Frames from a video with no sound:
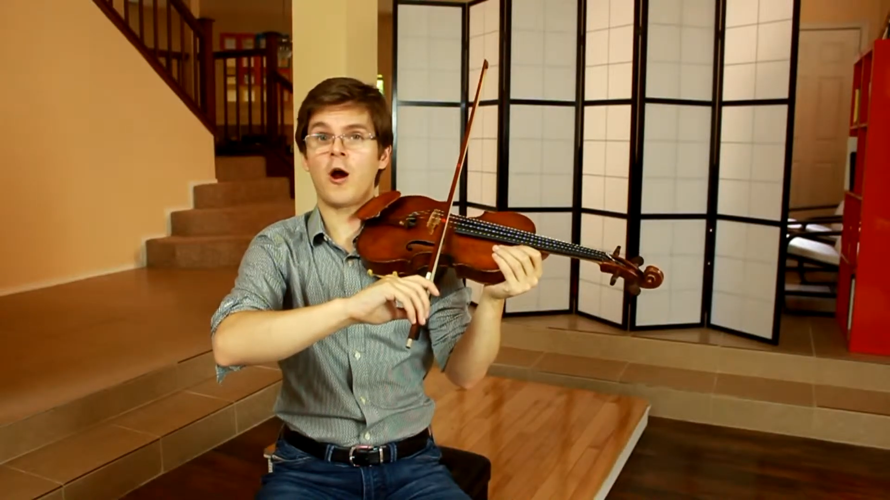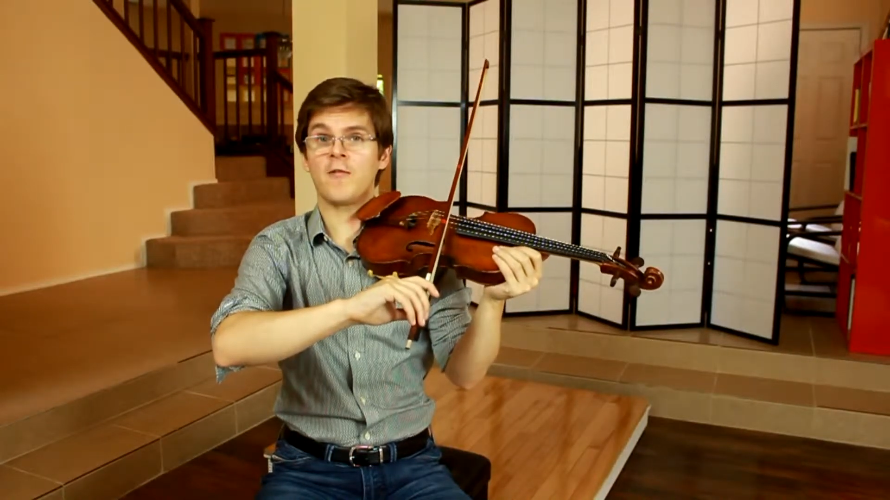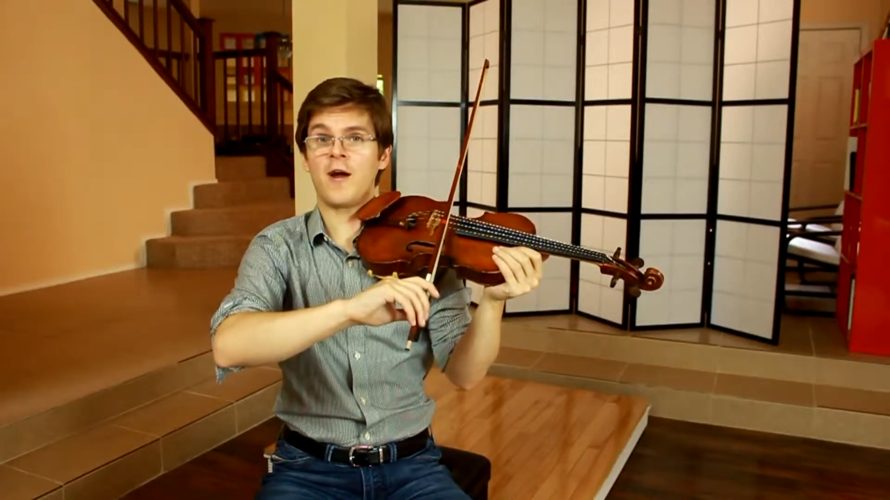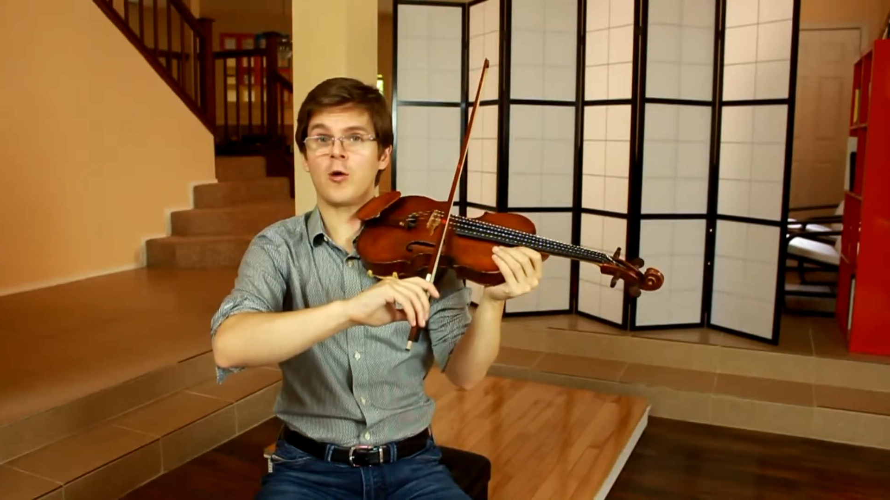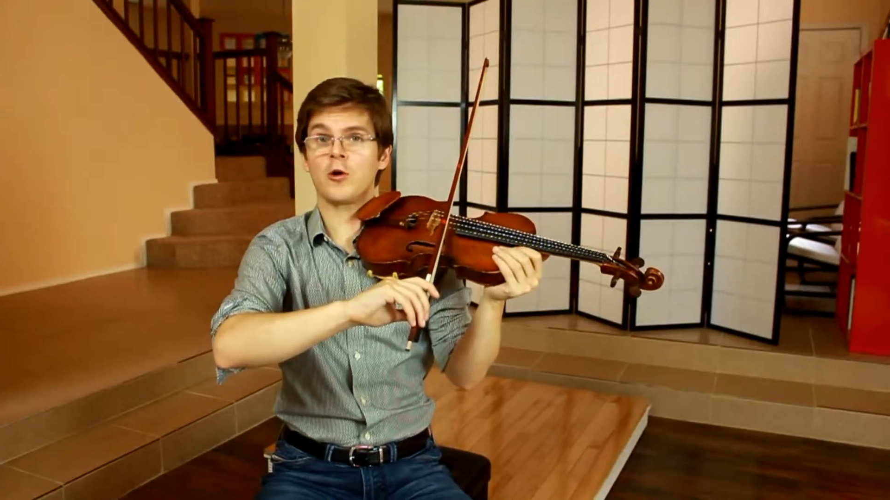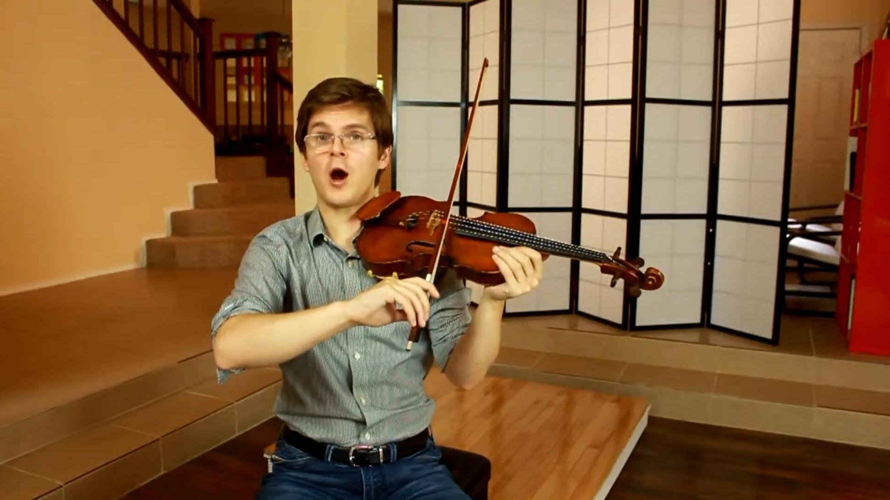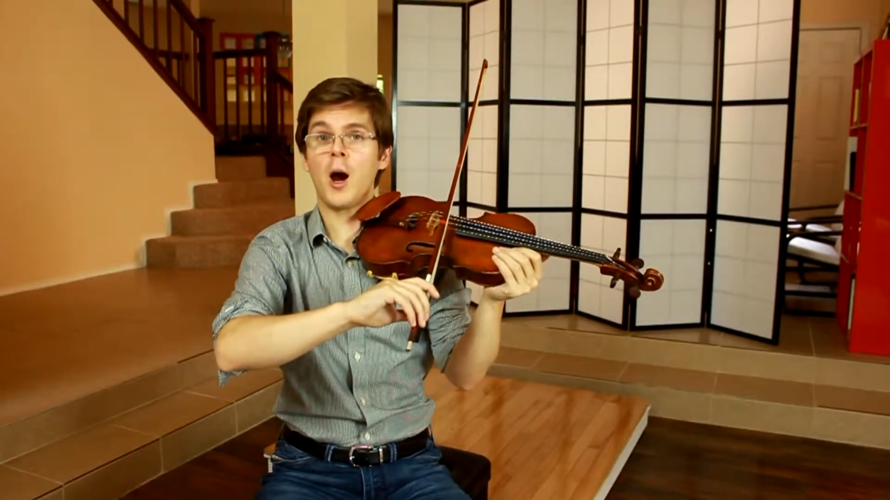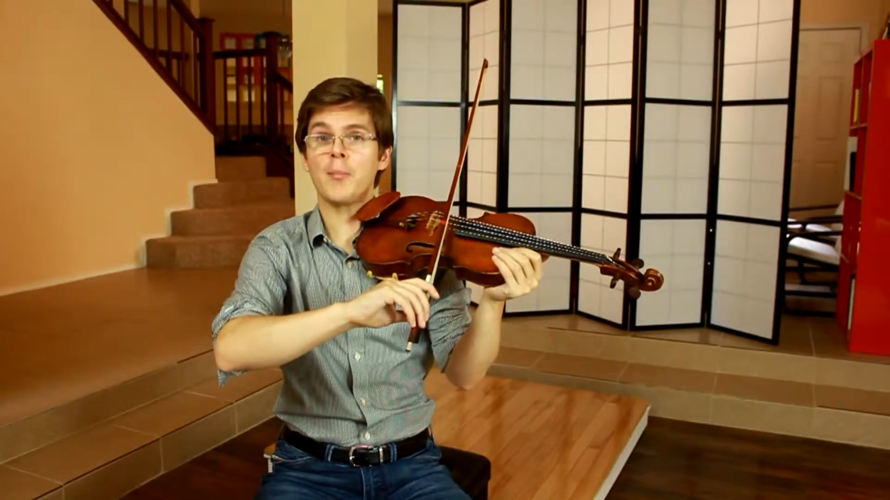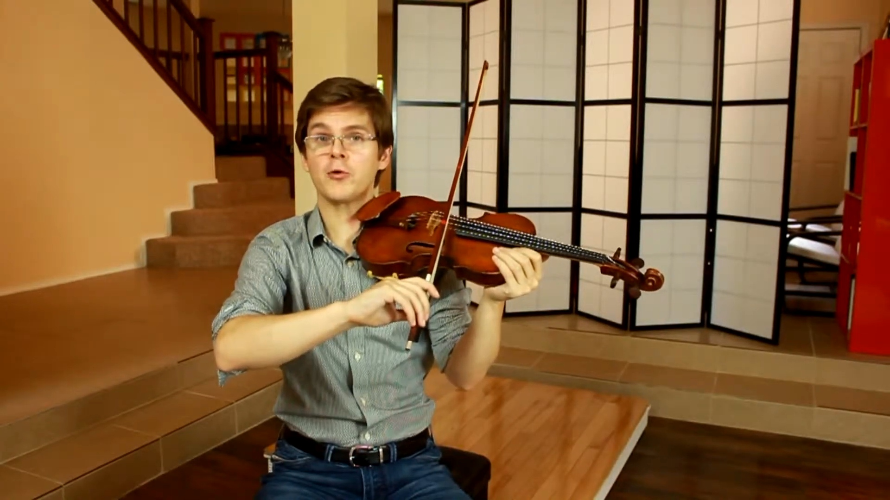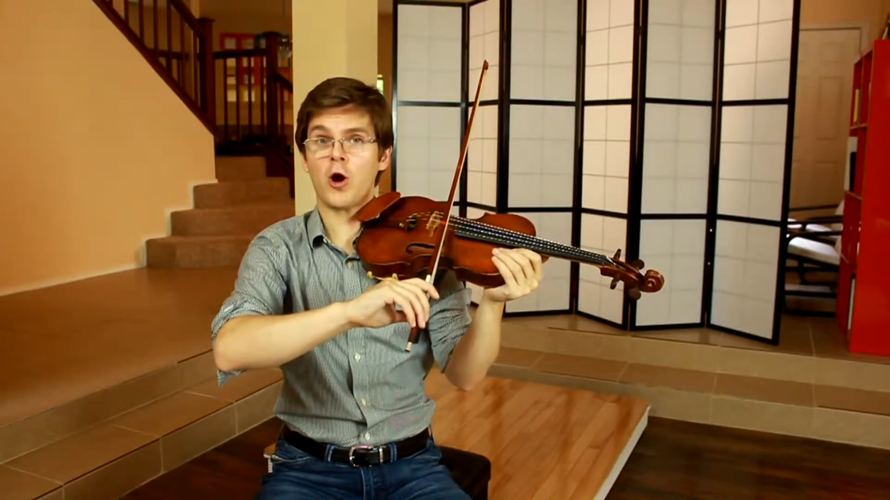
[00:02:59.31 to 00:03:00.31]
of our
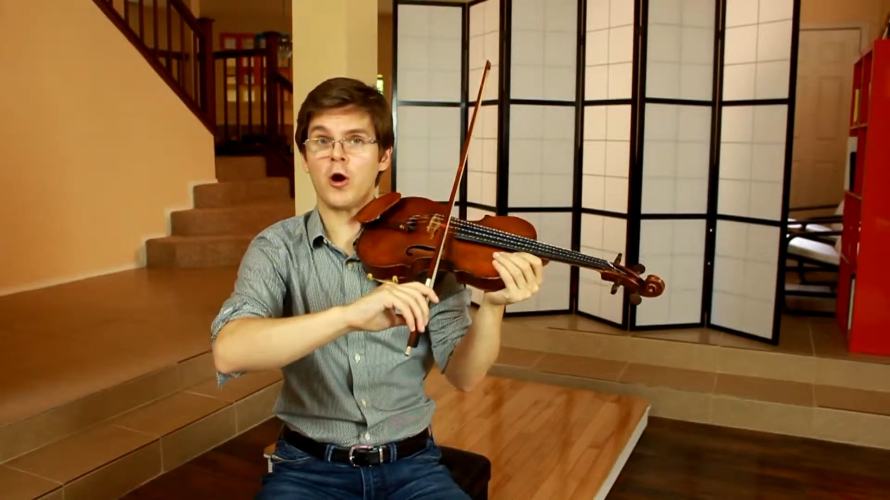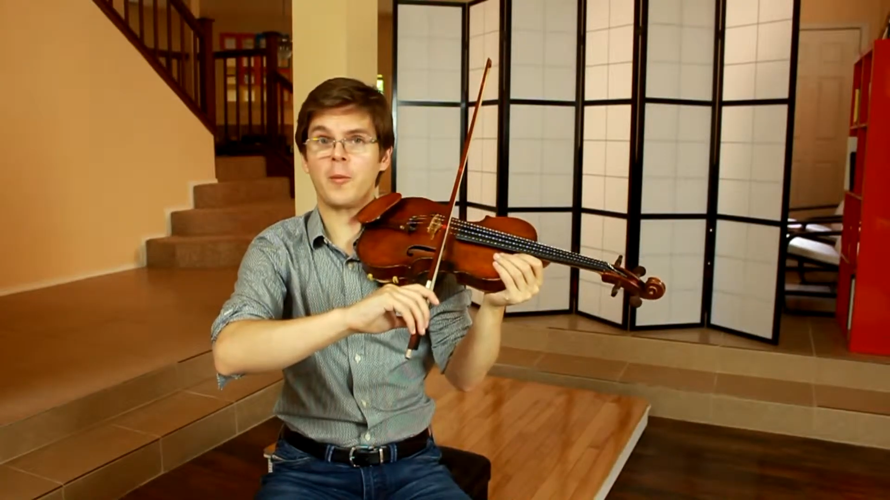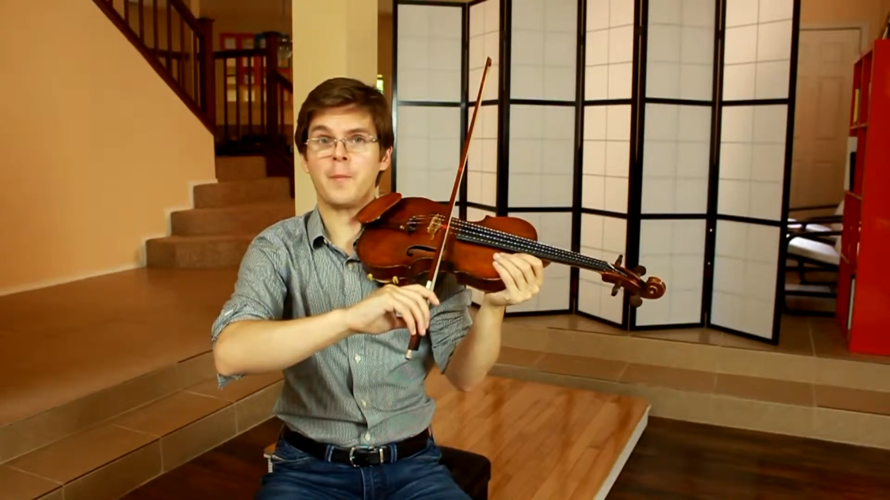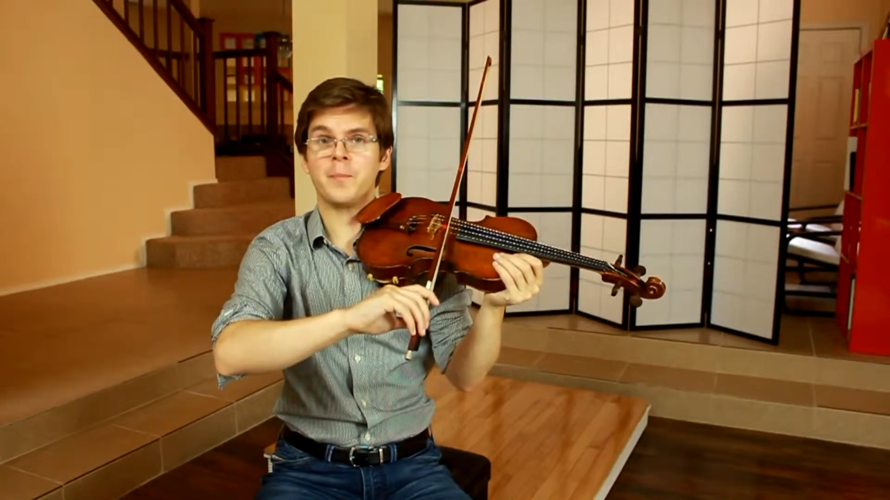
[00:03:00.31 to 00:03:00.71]
upper arm.